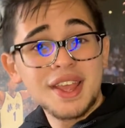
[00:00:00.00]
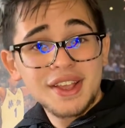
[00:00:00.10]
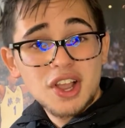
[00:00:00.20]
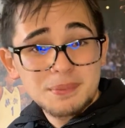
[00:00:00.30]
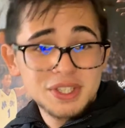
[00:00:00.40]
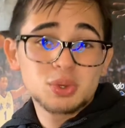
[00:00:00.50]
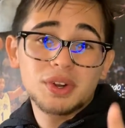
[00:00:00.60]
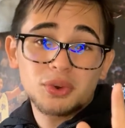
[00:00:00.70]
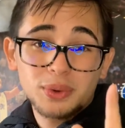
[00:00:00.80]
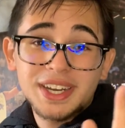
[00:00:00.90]
coming to an
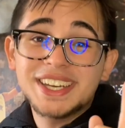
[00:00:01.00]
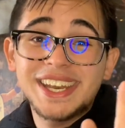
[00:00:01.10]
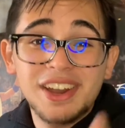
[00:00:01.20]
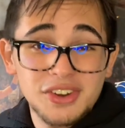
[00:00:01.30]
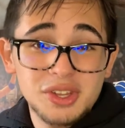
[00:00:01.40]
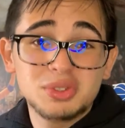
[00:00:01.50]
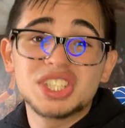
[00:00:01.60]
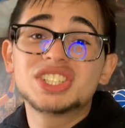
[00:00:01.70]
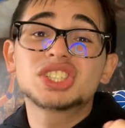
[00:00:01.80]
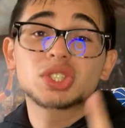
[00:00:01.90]
arena near you to
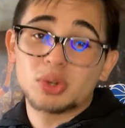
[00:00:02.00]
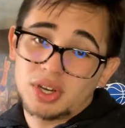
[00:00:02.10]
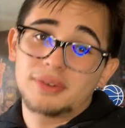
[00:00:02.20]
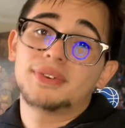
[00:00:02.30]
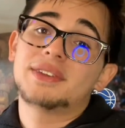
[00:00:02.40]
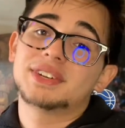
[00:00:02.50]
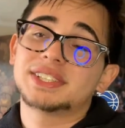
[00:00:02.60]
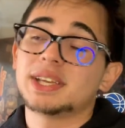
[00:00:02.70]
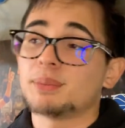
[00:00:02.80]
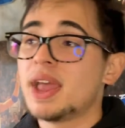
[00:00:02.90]
destroy your favorite
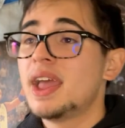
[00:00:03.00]
team.